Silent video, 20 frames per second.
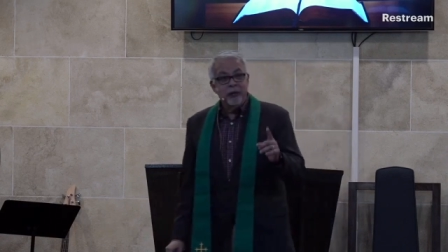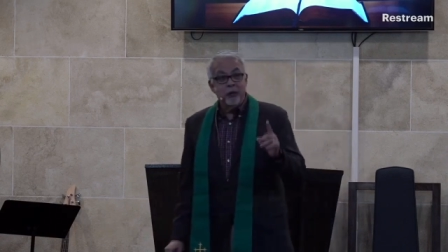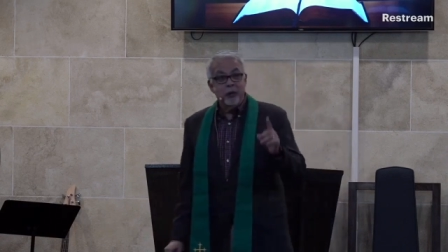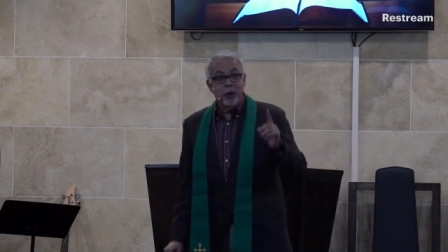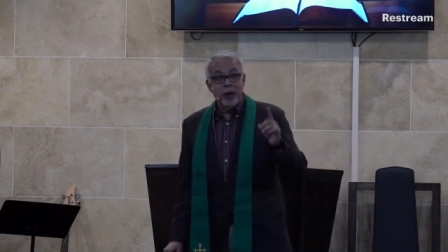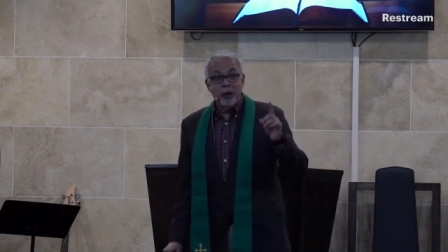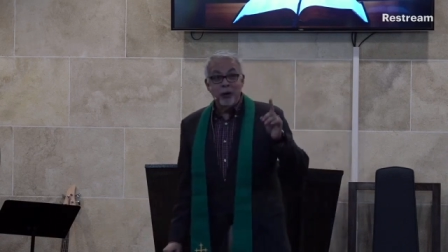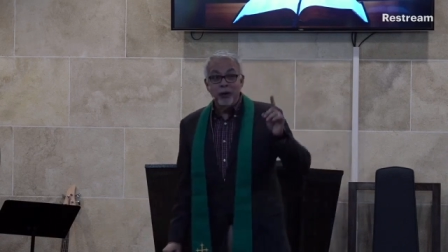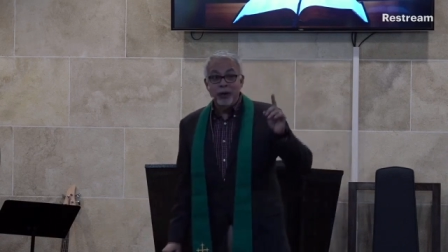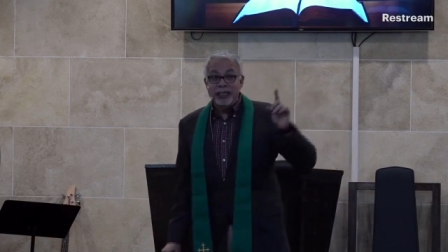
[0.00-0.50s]

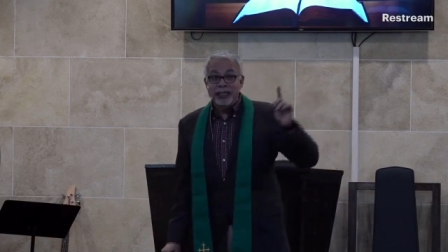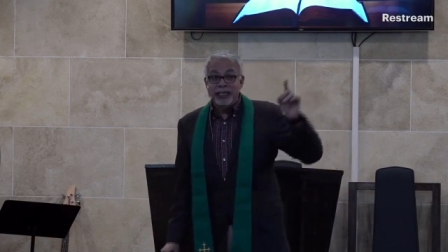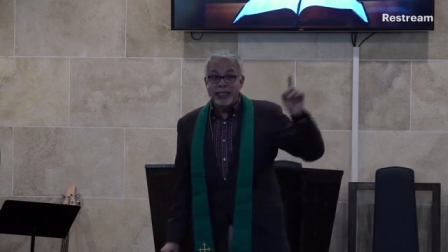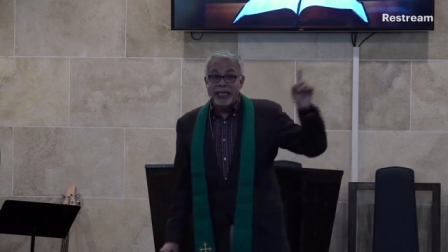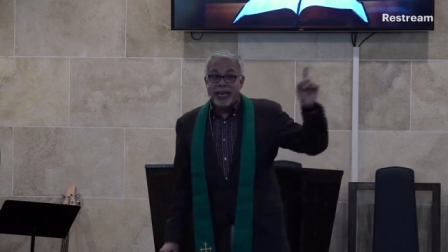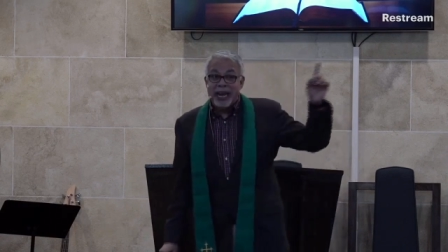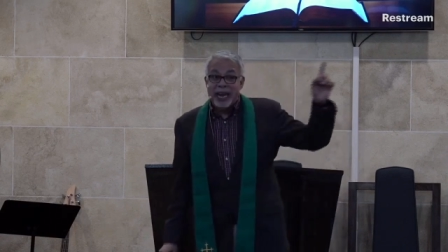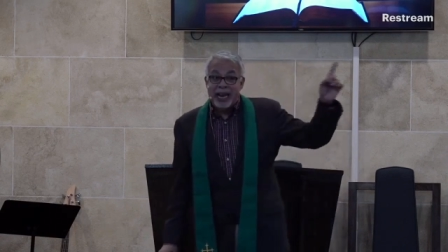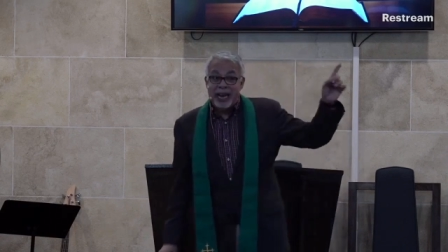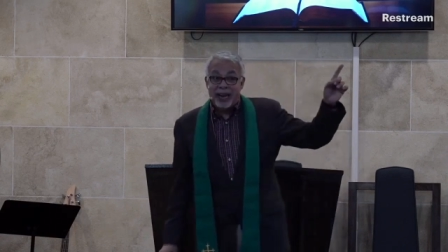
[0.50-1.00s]
what was
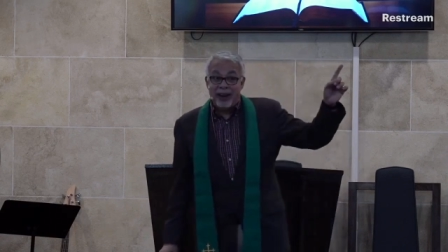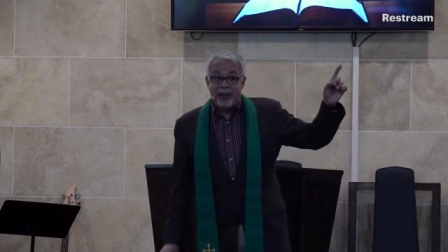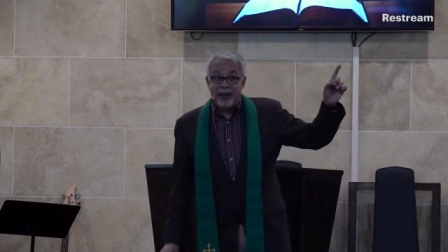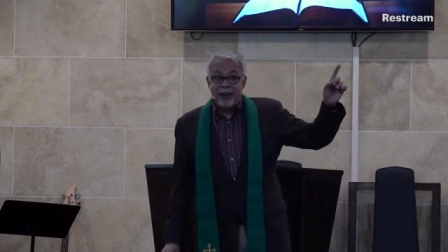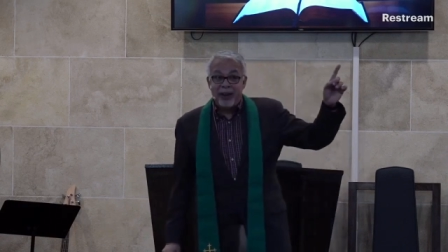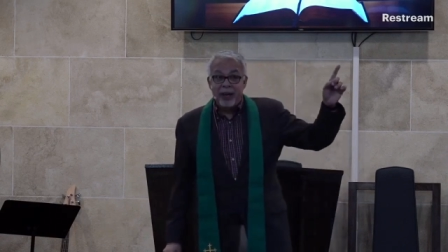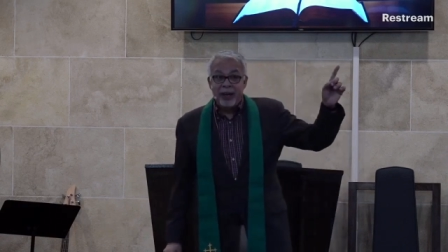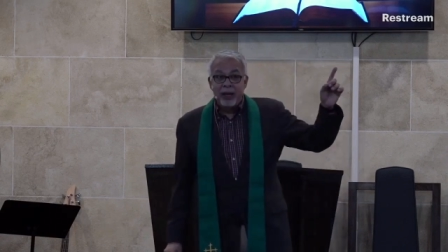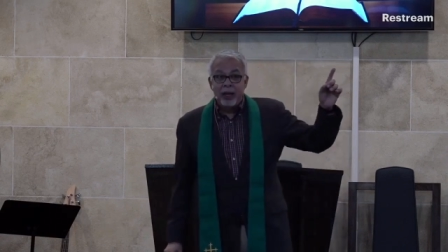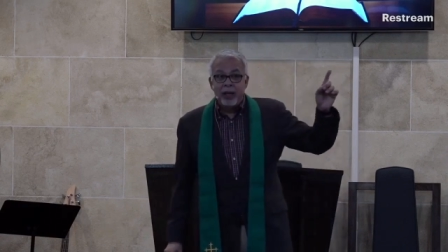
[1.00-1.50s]
there
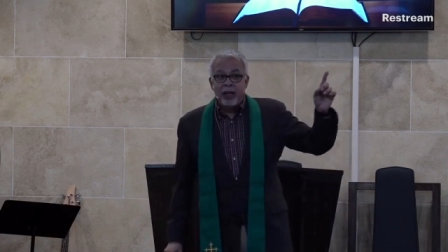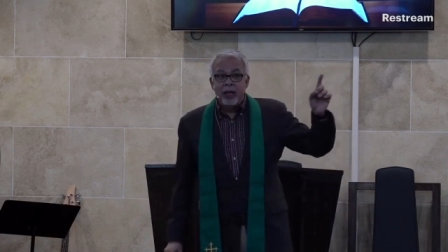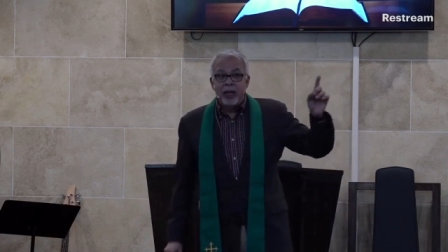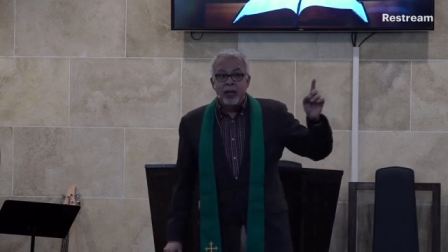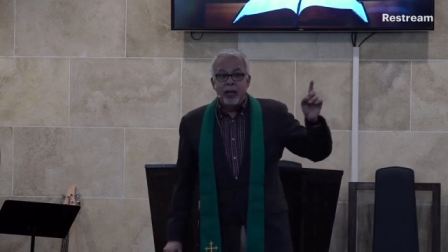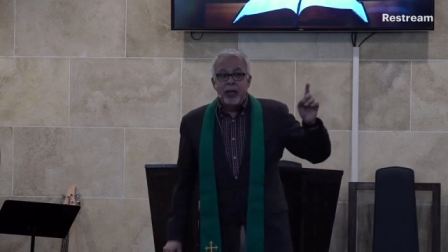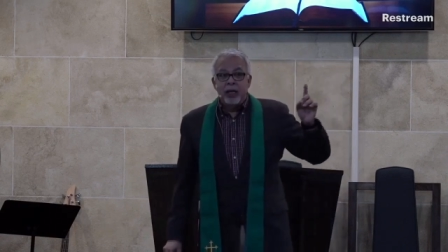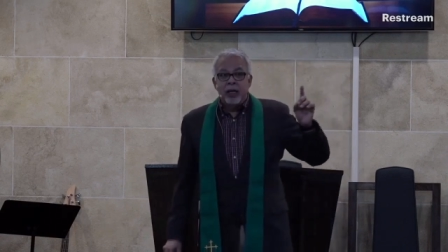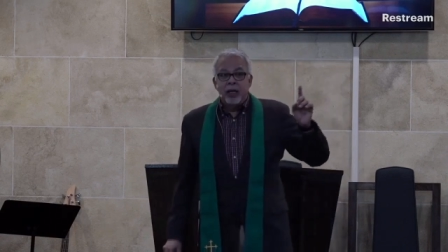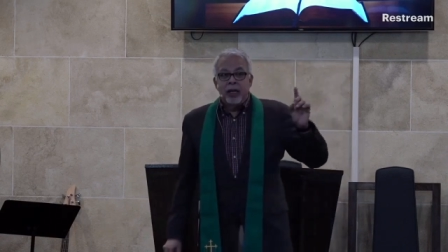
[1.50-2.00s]

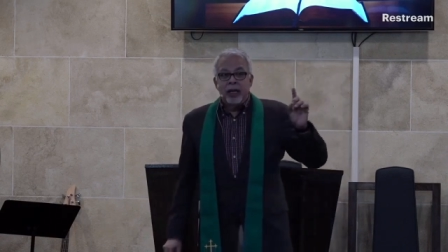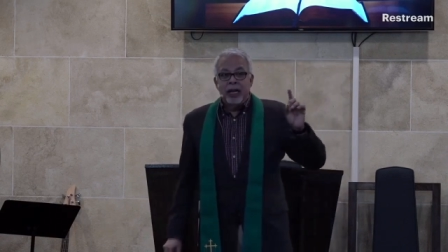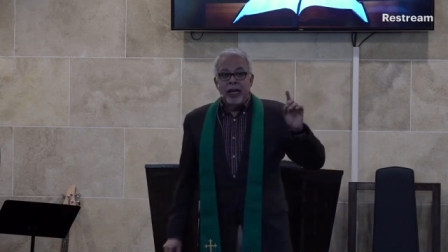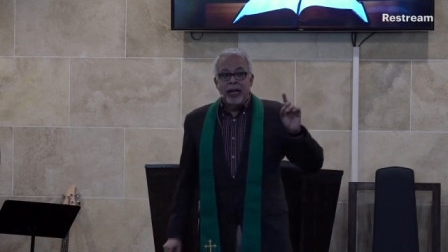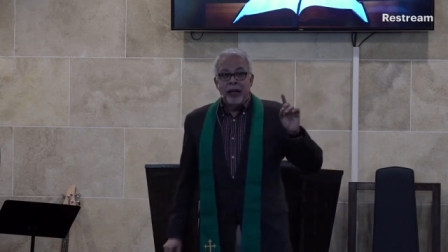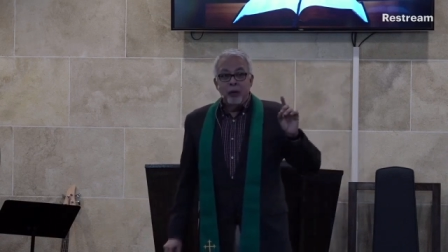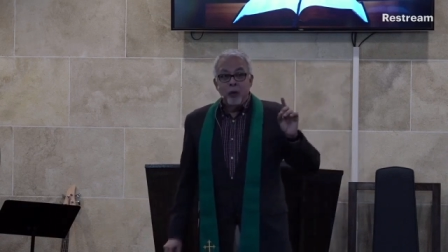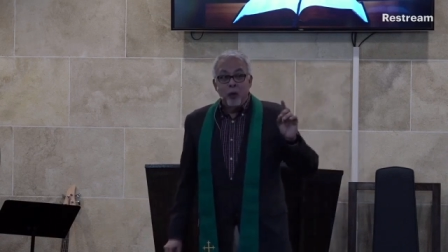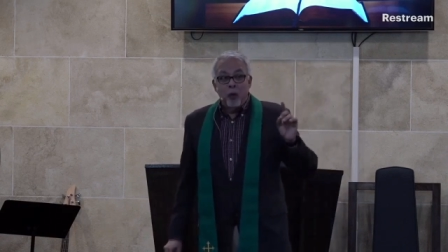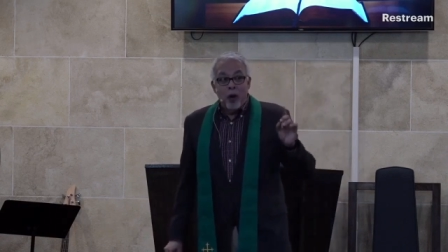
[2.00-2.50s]

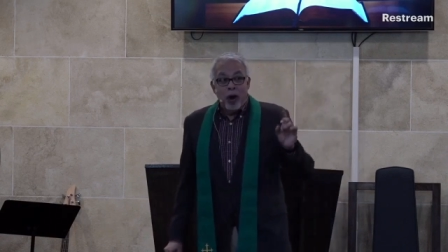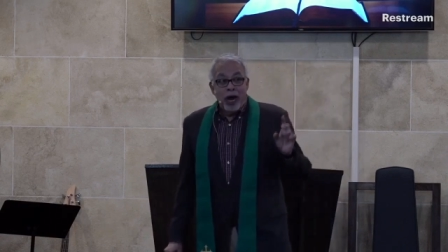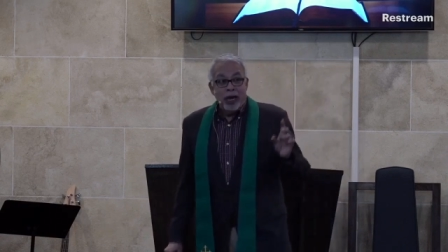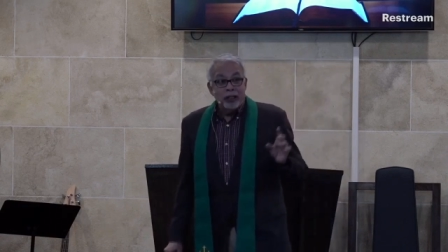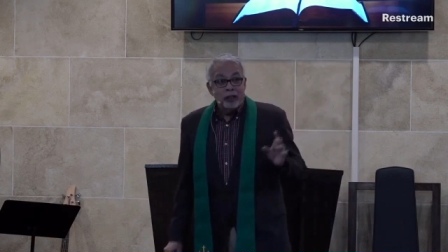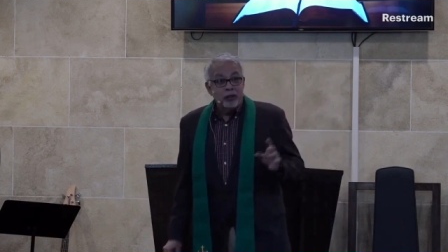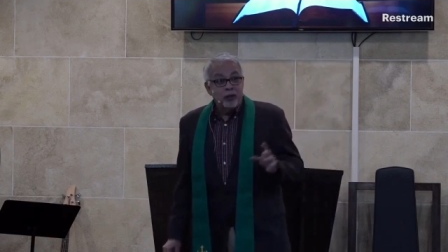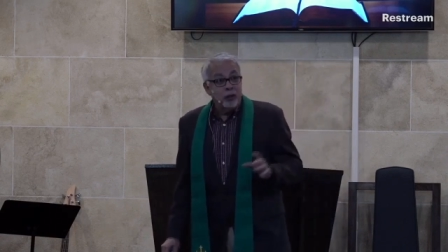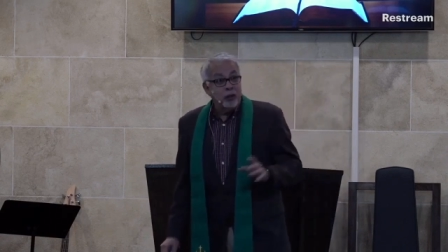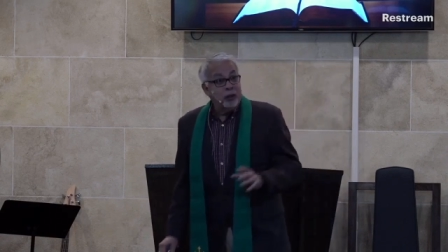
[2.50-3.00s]
and
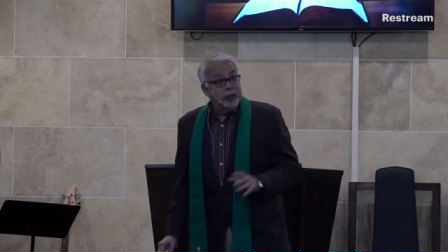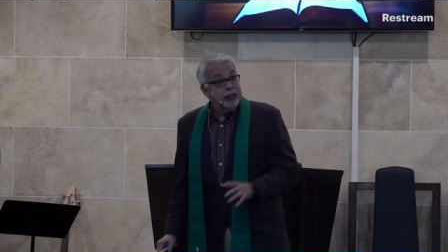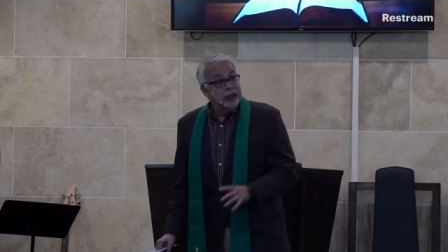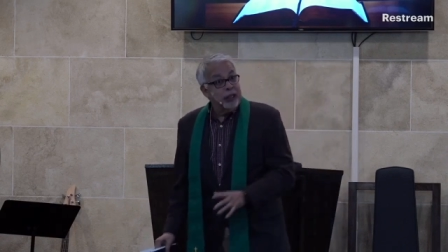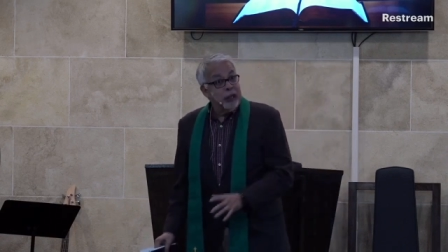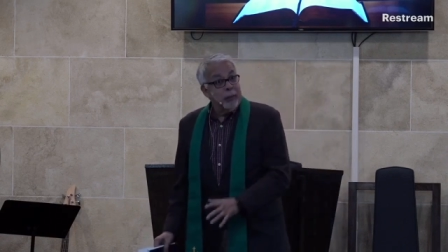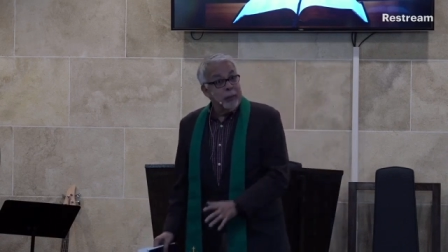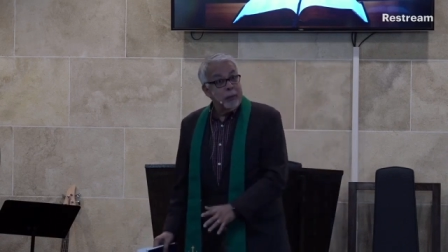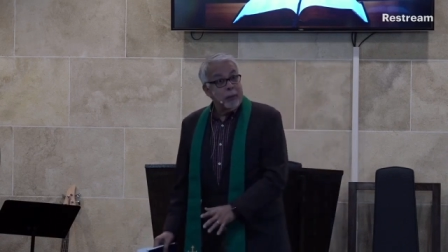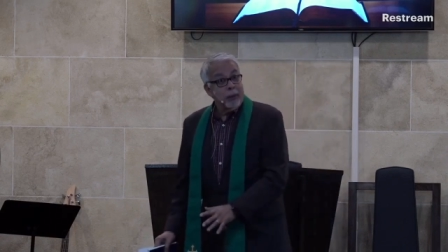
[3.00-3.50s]
watchful as
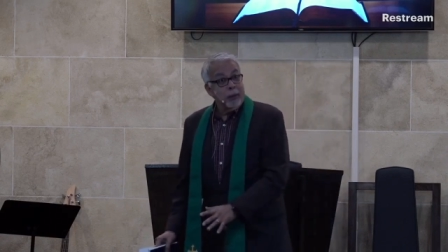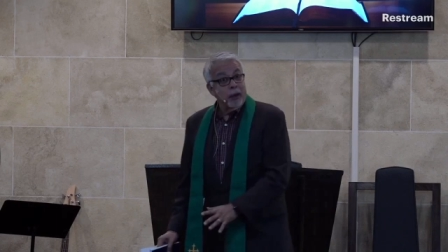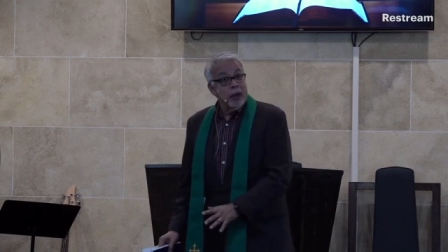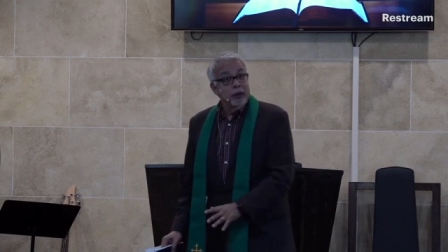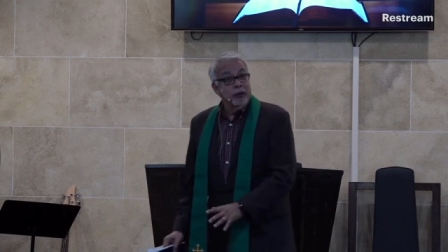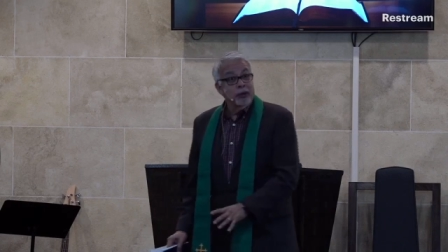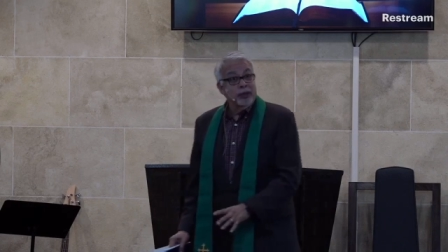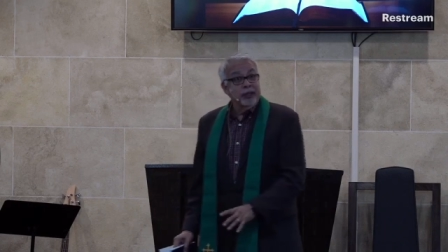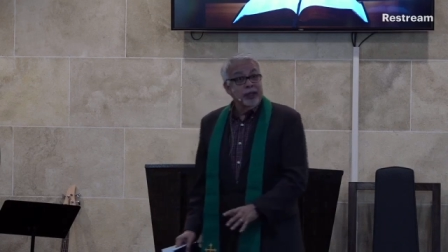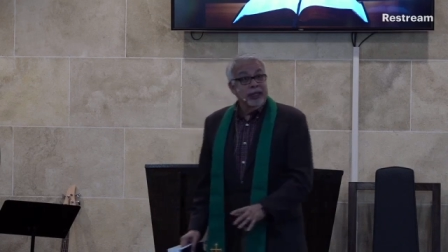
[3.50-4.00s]
she
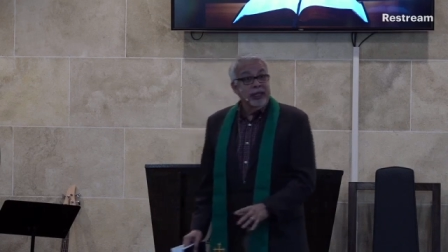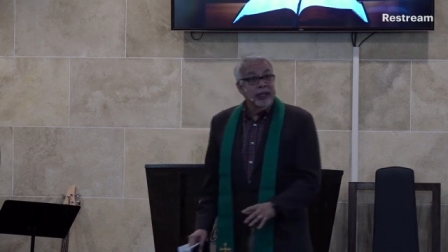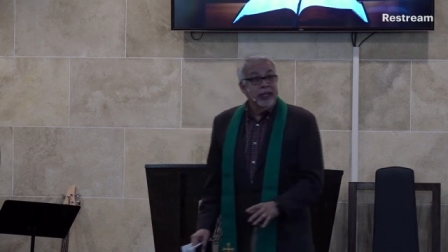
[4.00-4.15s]
approached it.